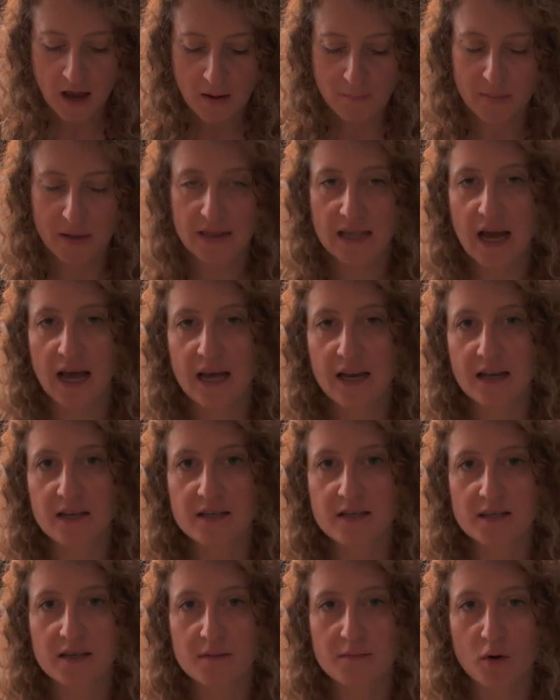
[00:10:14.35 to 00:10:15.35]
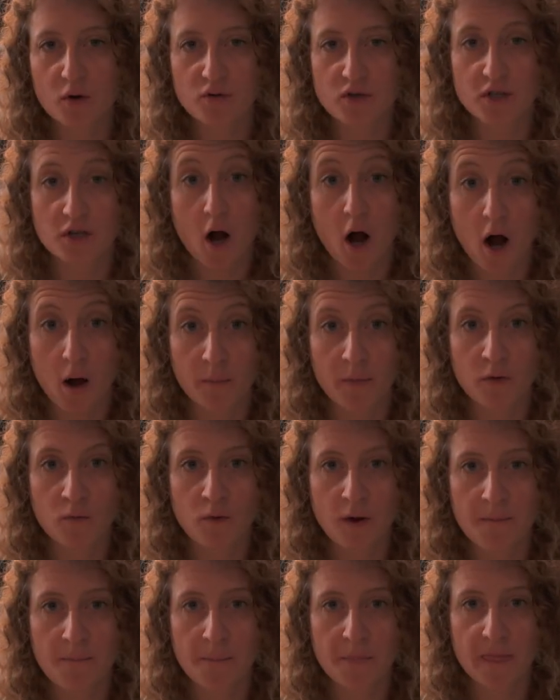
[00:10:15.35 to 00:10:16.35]
but that is the most common
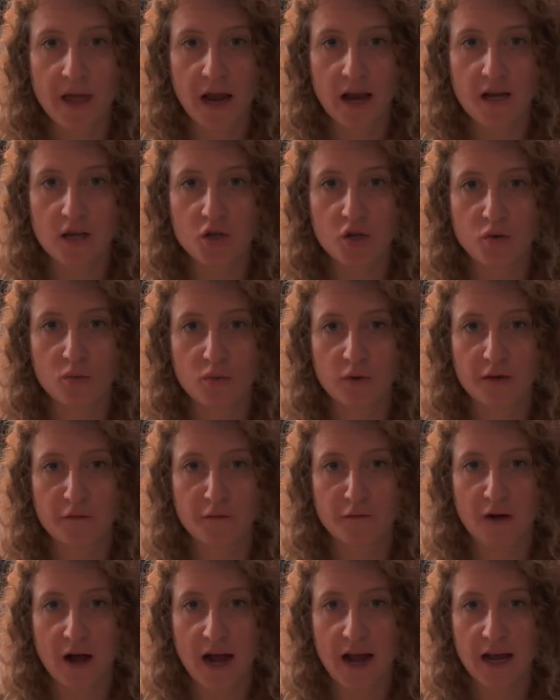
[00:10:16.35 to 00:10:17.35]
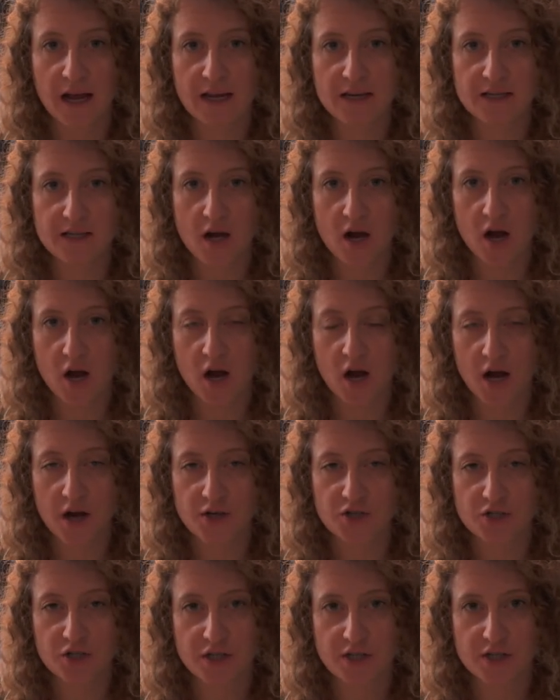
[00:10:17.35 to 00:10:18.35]
one that you would find on
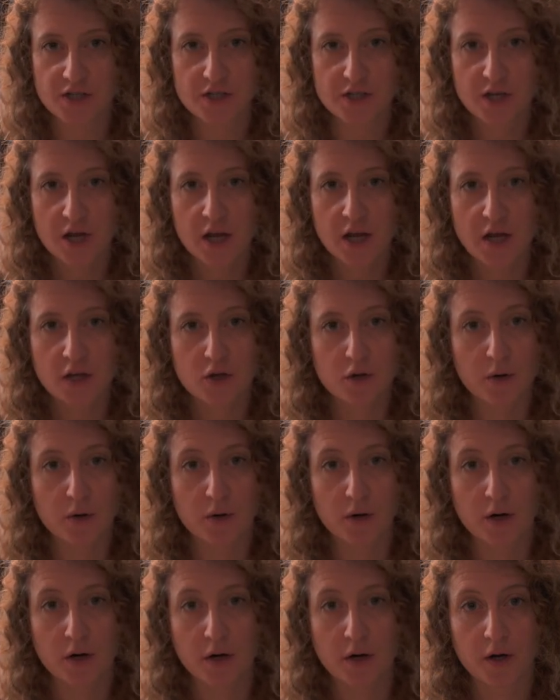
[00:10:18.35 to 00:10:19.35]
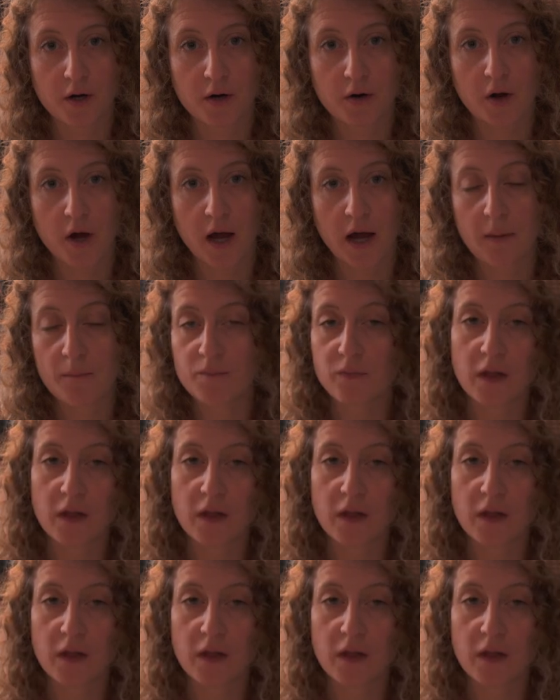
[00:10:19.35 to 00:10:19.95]
just your um,